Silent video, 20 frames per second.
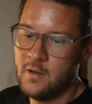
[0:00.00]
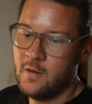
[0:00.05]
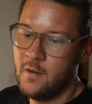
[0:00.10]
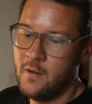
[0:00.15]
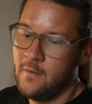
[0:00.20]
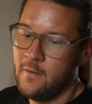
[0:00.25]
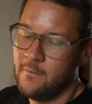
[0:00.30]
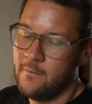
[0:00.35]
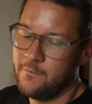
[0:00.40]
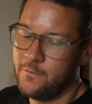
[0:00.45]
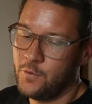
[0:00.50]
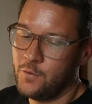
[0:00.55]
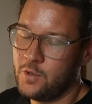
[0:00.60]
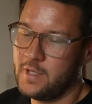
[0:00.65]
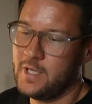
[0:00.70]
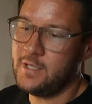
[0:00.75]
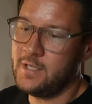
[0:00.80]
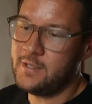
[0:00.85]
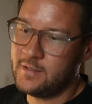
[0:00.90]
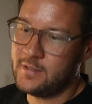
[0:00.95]
For
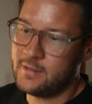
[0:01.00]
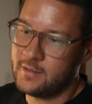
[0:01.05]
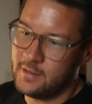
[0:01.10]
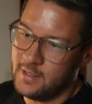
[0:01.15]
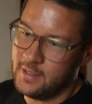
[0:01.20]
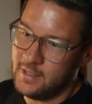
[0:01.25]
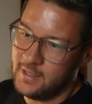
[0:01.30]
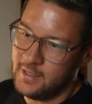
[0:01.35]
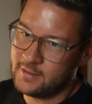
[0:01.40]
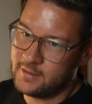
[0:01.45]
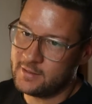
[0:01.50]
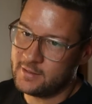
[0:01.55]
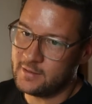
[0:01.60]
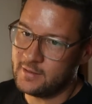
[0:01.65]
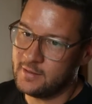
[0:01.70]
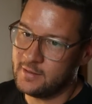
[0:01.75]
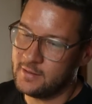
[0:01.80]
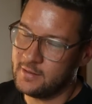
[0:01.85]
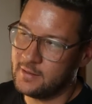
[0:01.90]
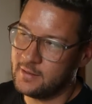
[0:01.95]
this,
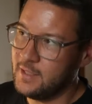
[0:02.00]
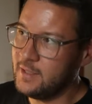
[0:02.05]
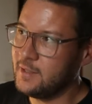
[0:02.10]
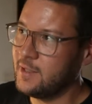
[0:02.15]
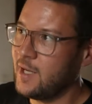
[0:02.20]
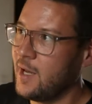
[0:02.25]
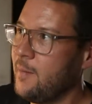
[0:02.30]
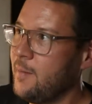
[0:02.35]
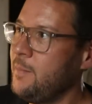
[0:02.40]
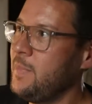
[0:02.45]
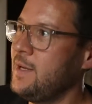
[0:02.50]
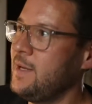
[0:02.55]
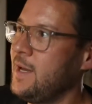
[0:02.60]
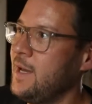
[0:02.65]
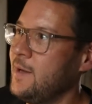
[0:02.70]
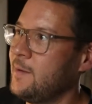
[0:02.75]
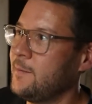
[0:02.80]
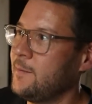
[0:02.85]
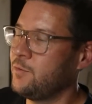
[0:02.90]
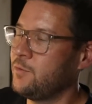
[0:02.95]
it can be
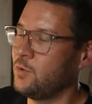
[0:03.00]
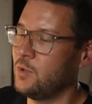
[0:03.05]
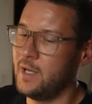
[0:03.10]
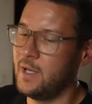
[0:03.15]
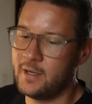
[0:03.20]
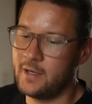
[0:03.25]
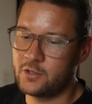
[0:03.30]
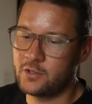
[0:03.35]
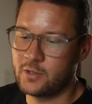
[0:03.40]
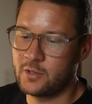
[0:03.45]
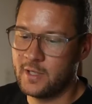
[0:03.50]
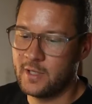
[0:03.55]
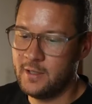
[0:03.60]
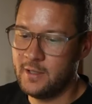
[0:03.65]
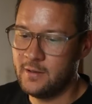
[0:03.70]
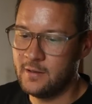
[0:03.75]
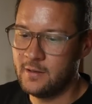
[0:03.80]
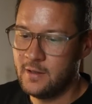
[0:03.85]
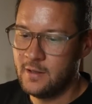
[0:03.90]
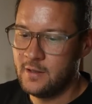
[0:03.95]
helpful actually
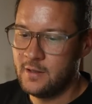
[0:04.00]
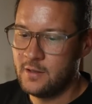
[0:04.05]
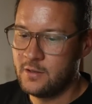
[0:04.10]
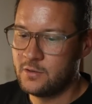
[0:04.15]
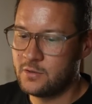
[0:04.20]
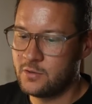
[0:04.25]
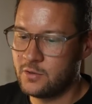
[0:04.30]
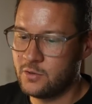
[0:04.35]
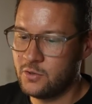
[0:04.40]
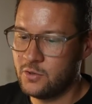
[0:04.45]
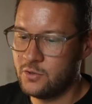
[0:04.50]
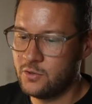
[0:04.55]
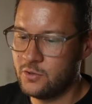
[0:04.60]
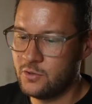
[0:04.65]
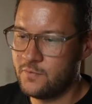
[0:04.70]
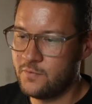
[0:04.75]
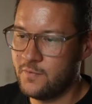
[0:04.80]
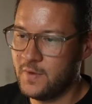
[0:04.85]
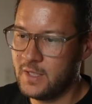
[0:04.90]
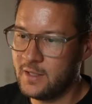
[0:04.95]
to use
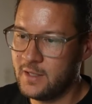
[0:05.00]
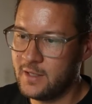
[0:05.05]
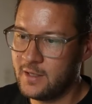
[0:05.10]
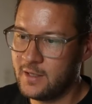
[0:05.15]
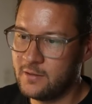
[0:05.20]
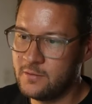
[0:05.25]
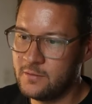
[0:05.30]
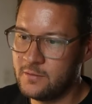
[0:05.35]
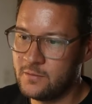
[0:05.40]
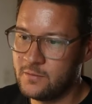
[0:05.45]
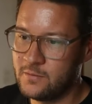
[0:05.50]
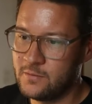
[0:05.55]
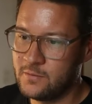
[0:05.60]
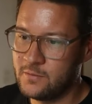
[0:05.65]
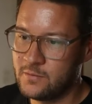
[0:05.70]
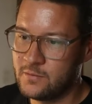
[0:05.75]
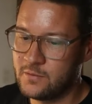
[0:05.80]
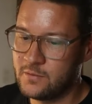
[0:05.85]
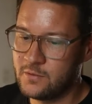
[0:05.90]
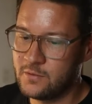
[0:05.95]
video
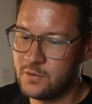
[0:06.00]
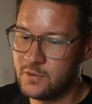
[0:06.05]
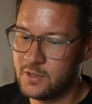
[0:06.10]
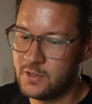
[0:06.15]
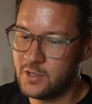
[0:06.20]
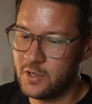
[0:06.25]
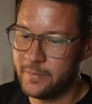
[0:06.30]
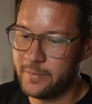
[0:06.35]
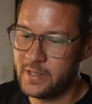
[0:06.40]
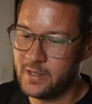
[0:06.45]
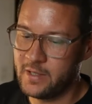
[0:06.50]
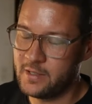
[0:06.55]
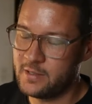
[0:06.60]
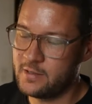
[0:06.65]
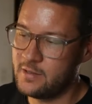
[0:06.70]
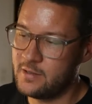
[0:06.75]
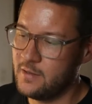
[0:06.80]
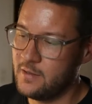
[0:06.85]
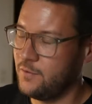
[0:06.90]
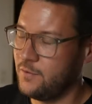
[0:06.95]
to determine
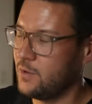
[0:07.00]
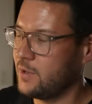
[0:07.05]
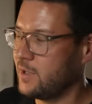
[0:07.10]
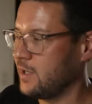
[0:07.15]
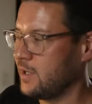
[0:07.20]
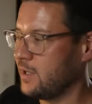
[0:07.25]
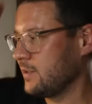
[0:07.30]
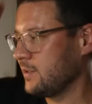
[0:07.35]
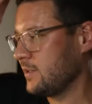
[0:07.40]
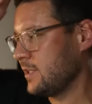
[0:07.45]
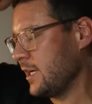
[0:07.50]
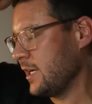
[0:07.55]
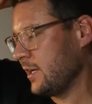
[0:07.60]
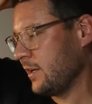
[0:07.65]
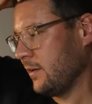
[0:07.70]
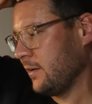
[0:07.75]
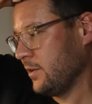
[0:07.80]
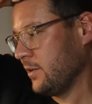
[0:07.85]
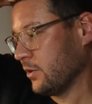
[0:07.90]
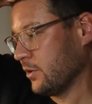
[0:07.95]
this. If you can't tell
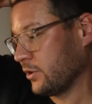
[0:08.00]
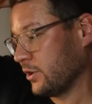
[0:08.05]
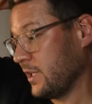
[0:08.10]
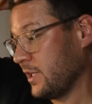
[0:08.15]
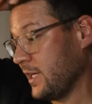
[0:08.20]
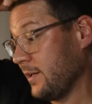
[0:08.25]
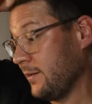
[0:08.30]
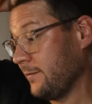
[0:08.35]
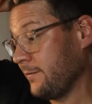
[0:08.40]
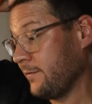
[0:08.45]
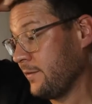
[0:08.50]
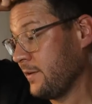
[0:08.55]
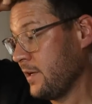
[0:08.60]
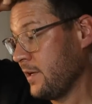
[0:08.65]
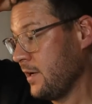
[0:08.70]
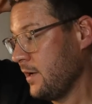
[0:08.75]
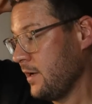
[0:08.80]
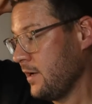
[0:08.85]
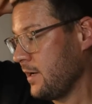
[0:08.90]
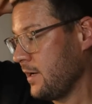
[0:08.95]
yourself,
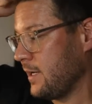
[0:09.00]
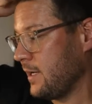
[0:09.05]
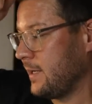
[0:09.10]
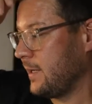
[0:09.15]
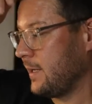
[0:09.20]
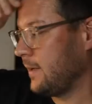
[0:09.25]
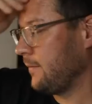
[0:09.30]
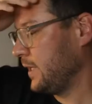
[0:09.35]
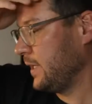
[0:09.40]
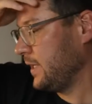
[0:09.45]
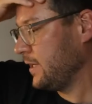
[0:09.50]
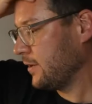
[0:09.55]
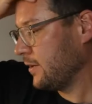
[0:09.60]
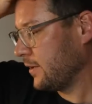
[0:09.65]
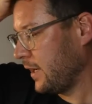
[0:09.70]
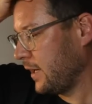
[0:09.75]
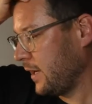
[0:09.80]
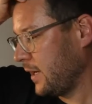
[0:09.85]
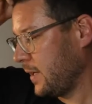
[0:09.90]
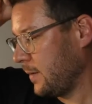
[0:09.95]
video
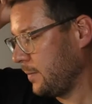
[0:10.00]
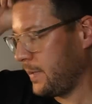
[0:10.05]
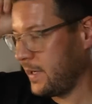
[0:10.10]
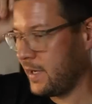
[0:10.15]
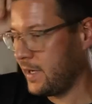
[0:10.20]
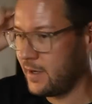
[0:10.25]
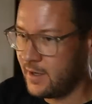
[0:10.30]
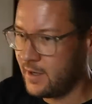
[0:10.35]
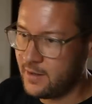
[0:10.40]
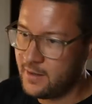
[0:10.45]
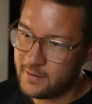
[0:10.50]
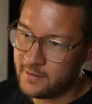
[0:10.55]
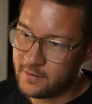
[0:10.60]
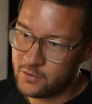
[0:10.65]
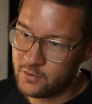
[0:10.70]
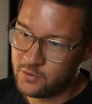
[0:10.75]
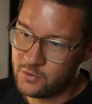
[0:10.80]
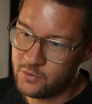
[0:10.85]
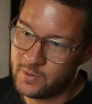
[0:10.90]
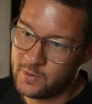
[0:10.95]
can help. Another
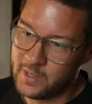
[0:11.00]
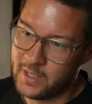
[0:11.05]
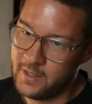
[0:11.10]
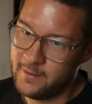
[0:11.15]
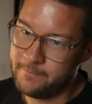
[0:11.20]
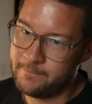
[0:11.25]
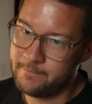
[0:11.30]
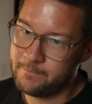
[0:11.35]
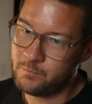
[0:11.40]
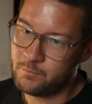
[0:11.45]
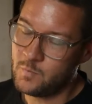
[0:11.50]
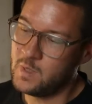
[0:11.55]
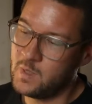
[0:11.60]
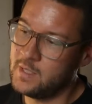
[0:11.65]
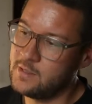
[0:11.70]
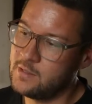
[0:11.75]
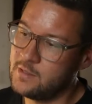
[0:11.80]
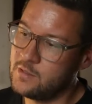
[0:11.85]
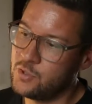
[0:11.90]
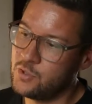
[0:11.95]
good way
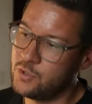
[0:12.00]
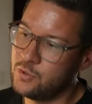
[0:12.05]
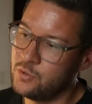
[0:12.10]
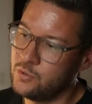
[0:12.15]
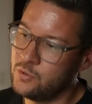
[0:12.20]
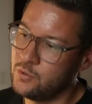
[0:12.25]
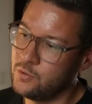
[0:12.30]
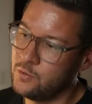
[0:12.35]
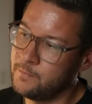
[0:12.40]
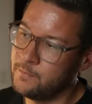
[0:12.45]
is to